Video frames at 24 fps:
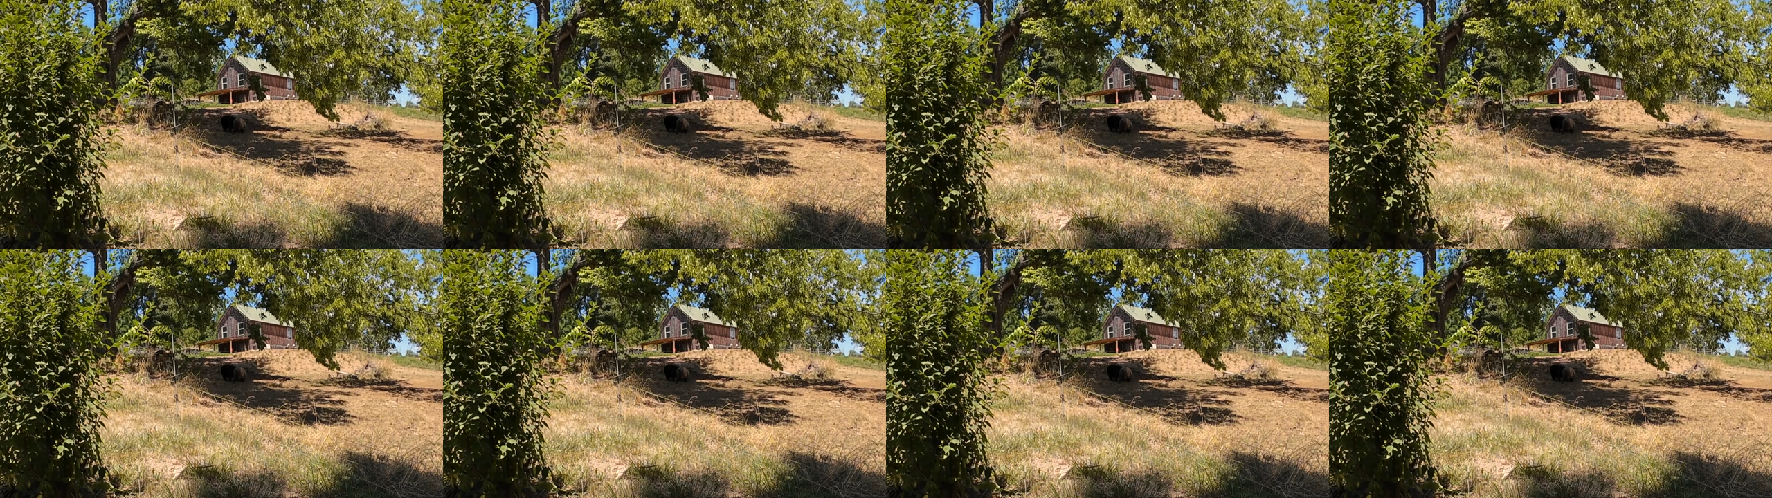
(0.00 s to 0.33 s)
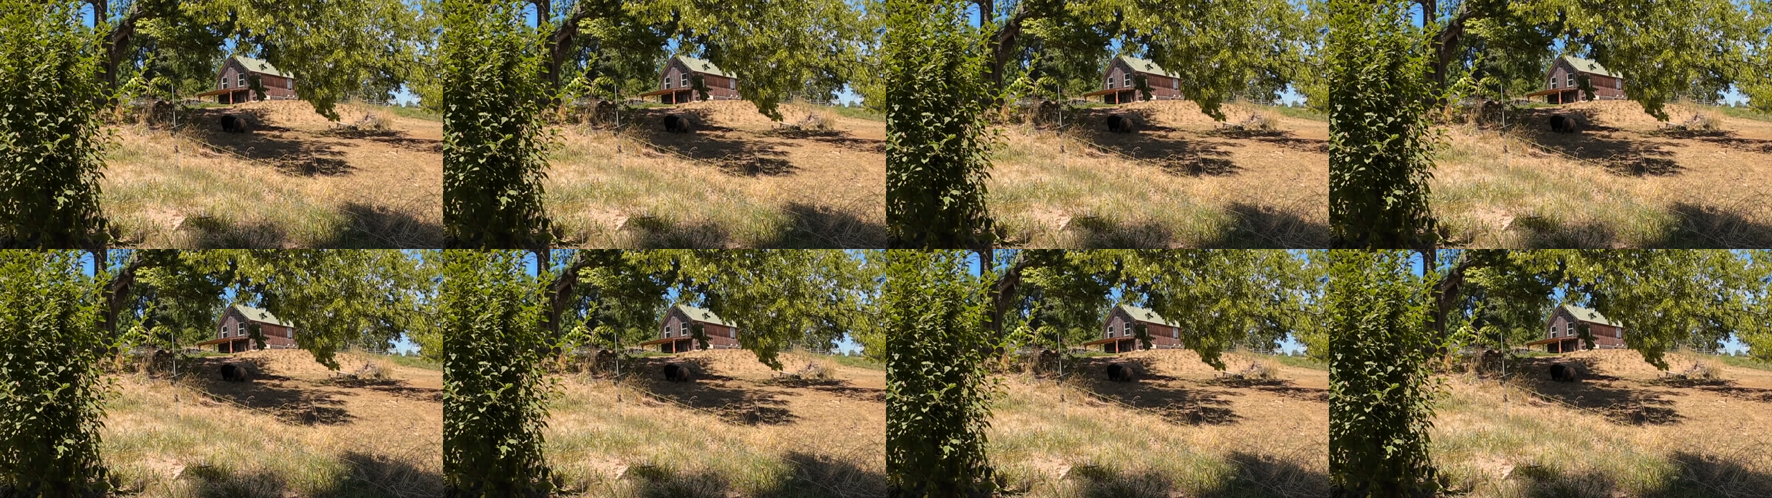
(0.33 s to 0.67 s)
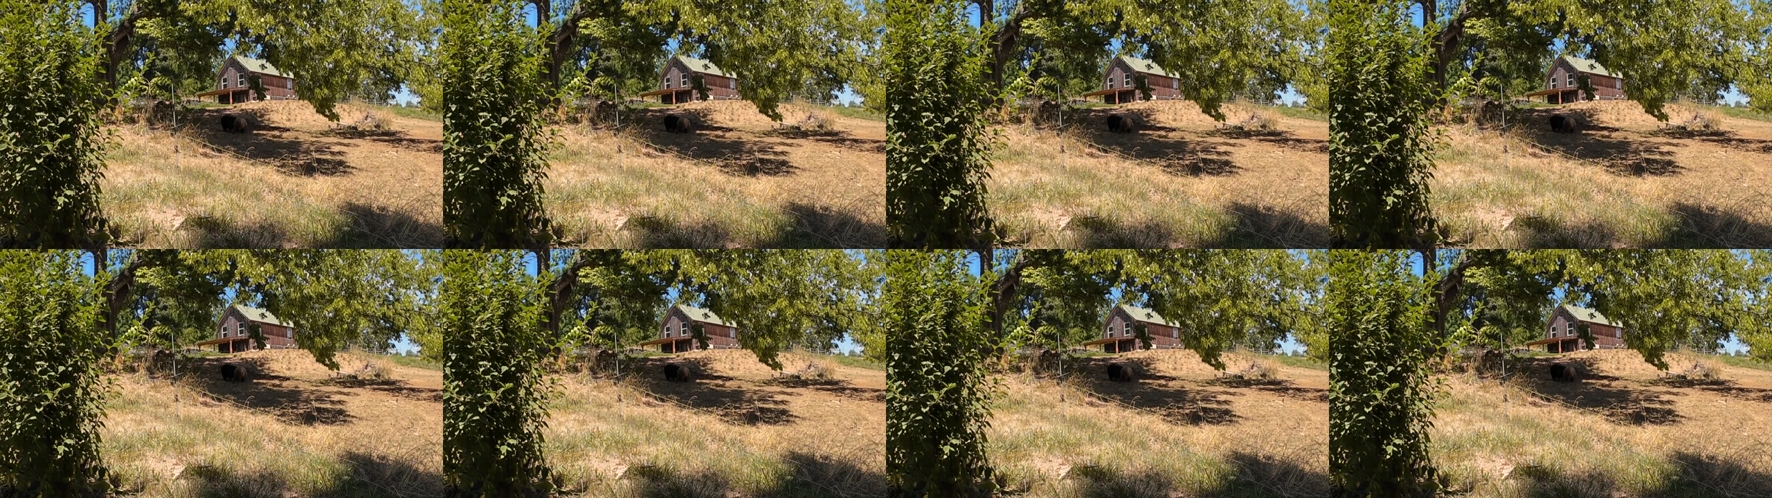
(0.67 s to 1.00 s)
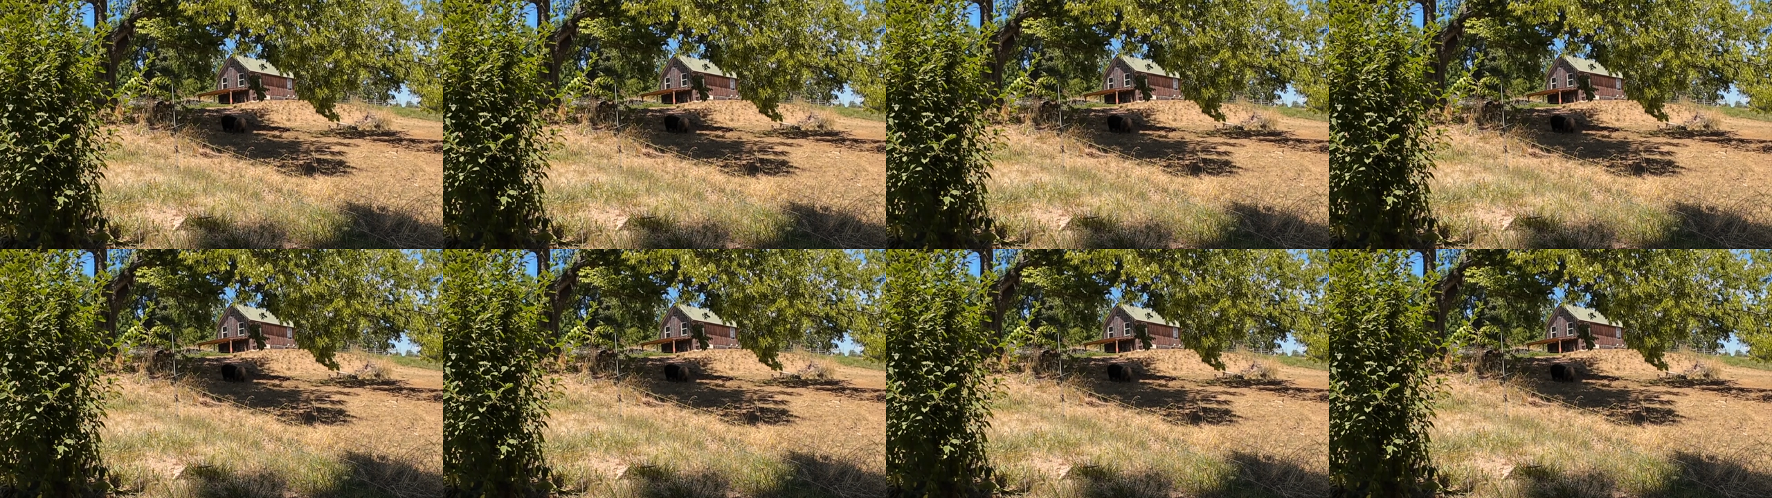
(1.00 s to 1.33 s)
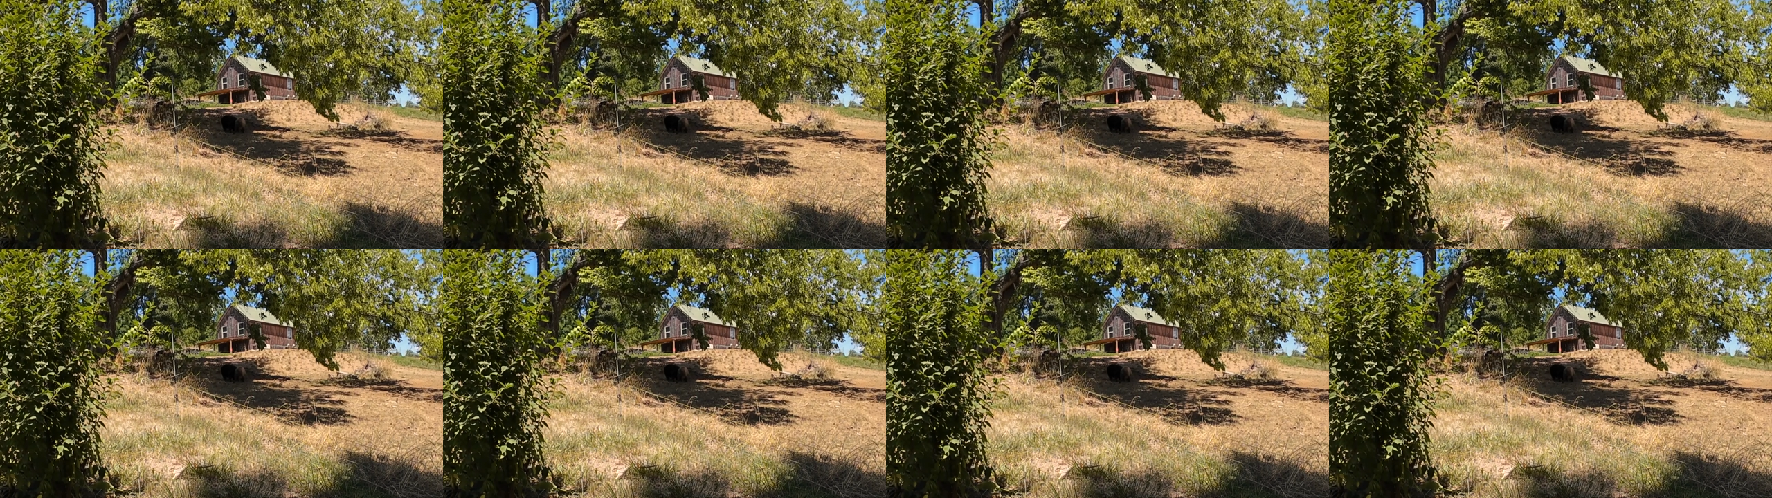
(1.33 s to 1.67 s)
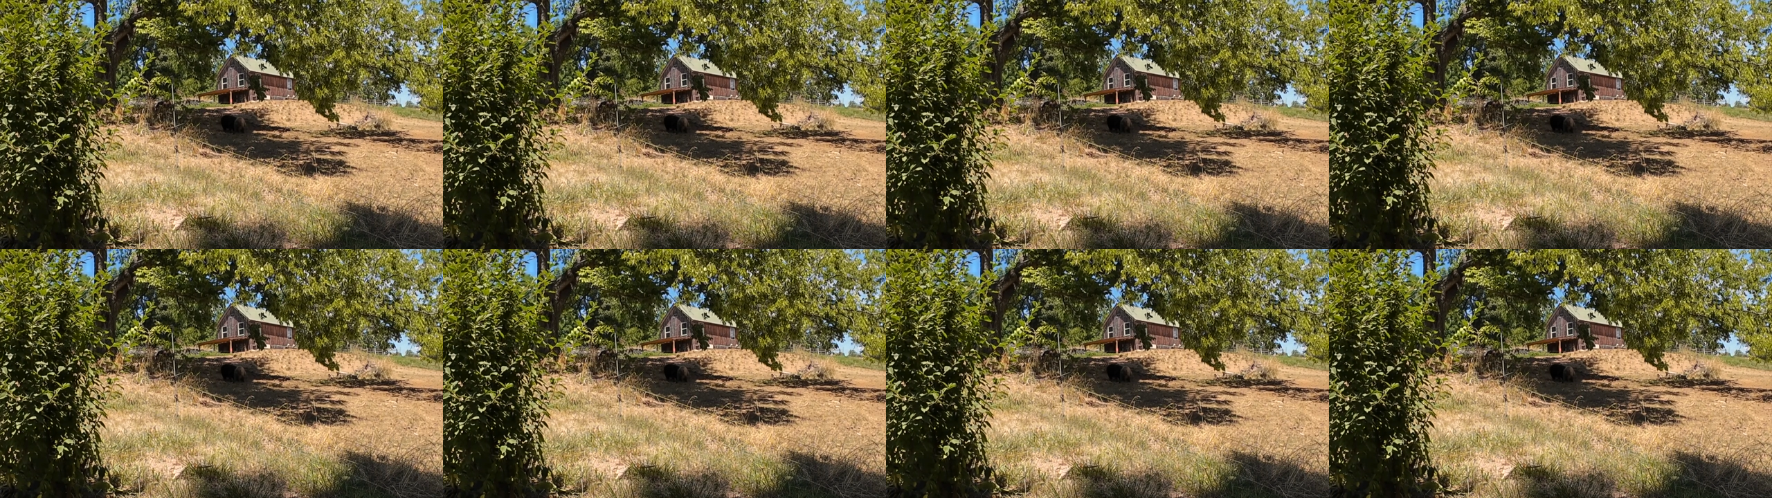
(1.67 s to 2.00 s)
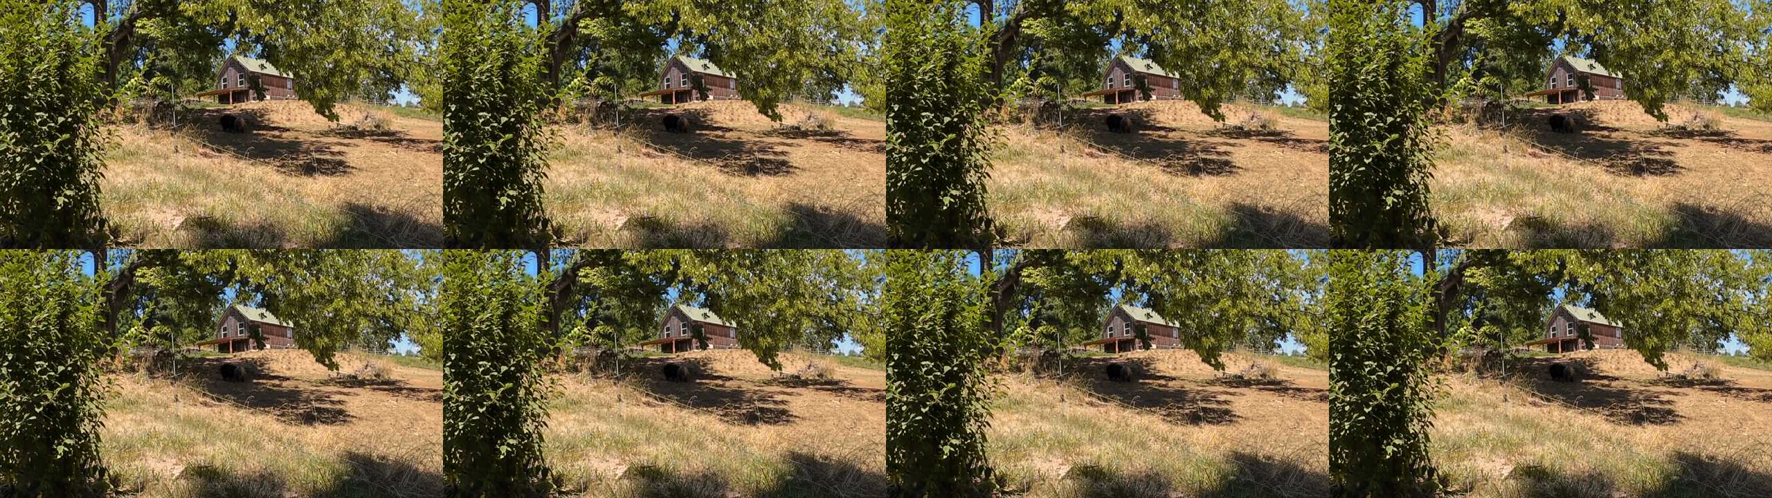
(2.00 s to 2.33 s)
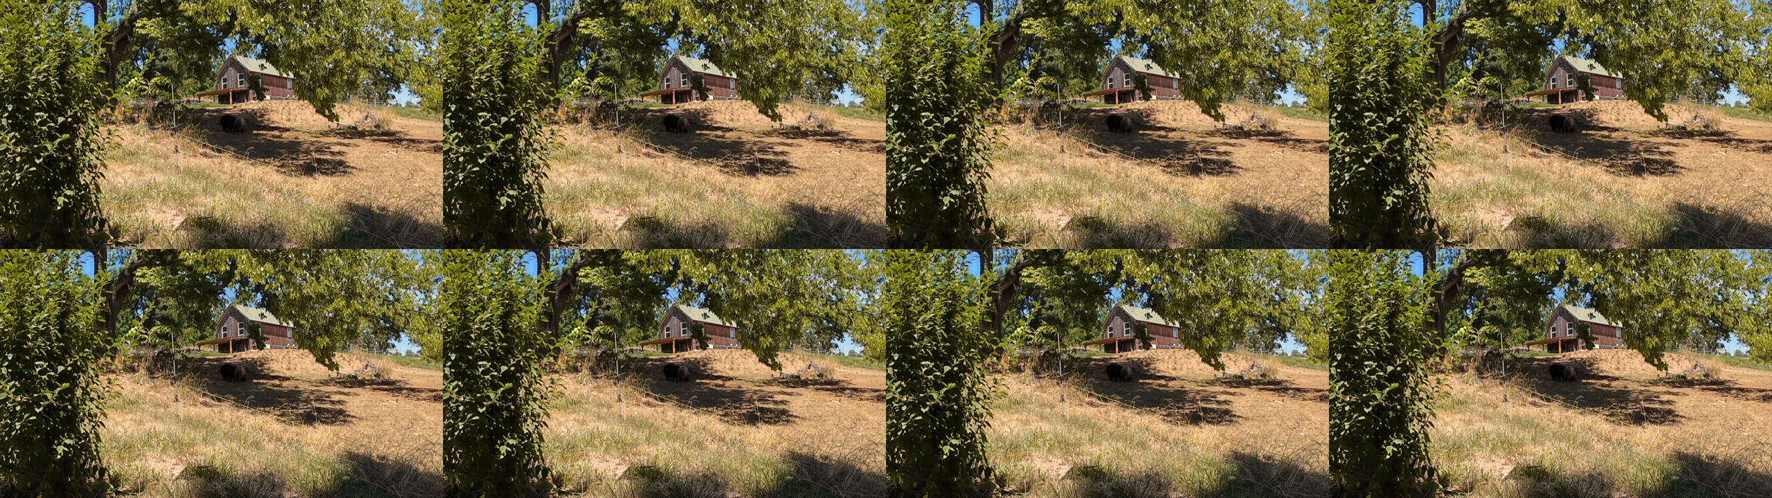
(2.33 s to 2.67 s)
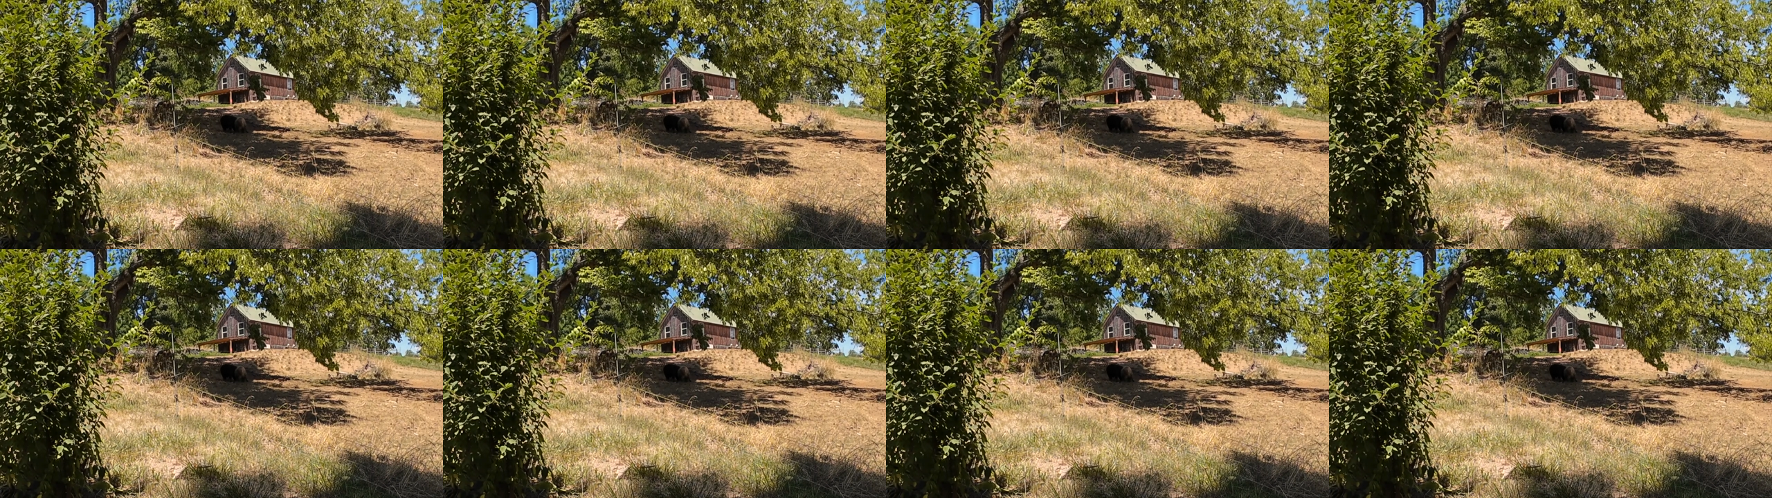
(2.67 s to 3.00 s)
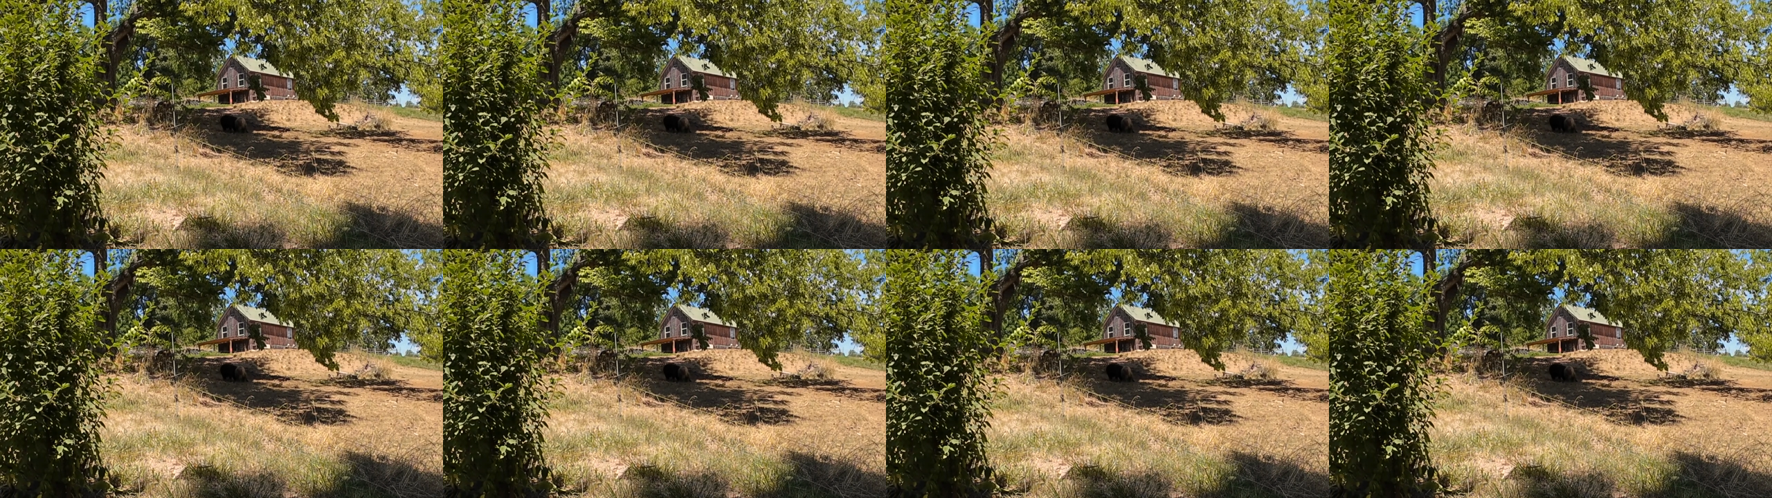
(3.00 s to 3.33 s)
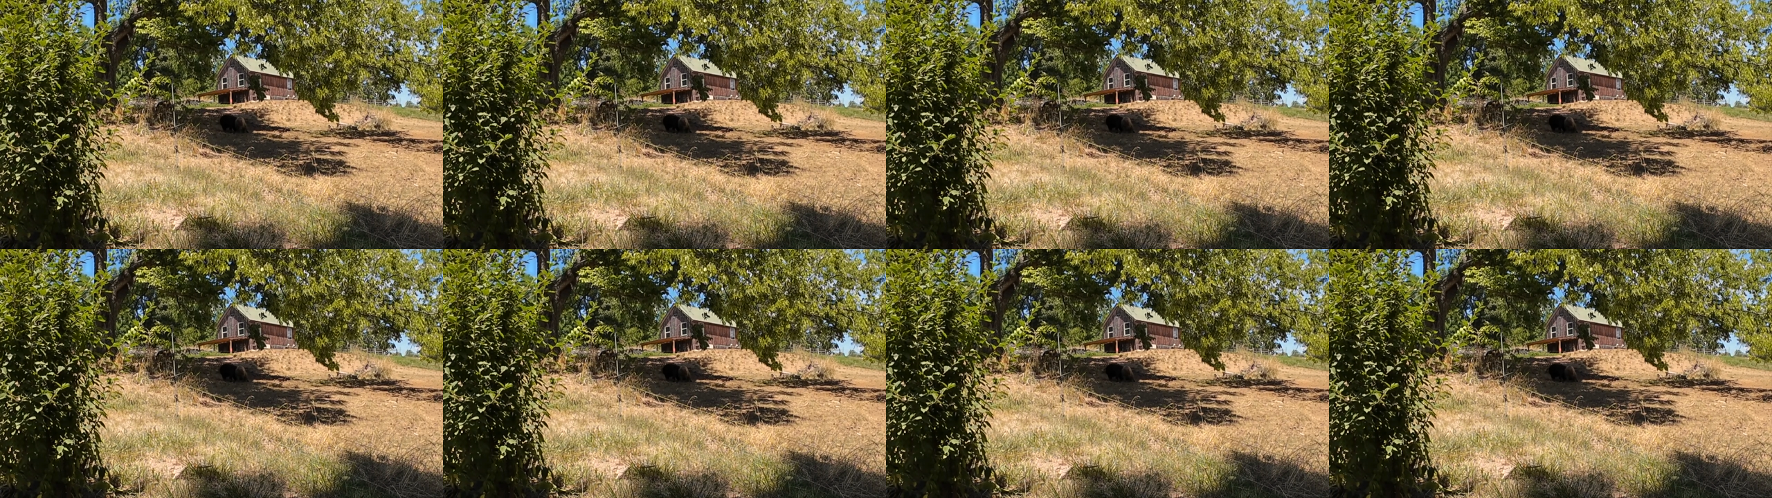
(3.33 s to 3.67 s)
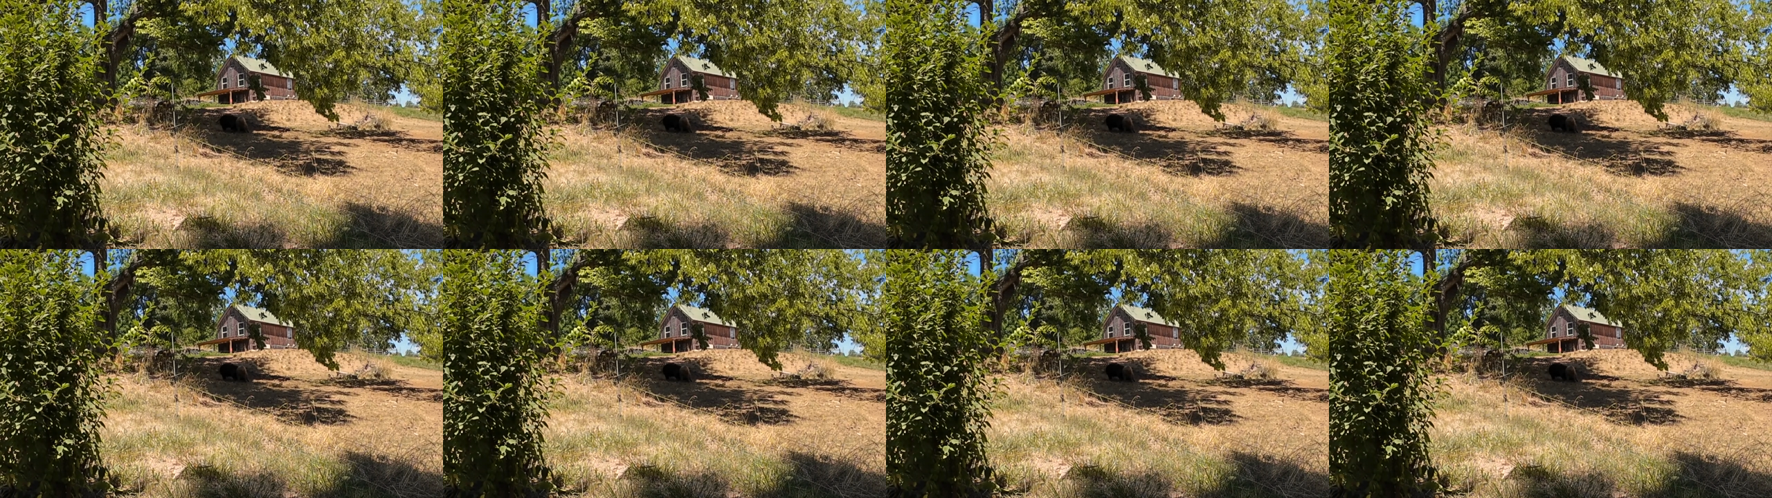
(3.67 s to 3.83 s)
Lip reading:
No face is visible, so there are no lips to read.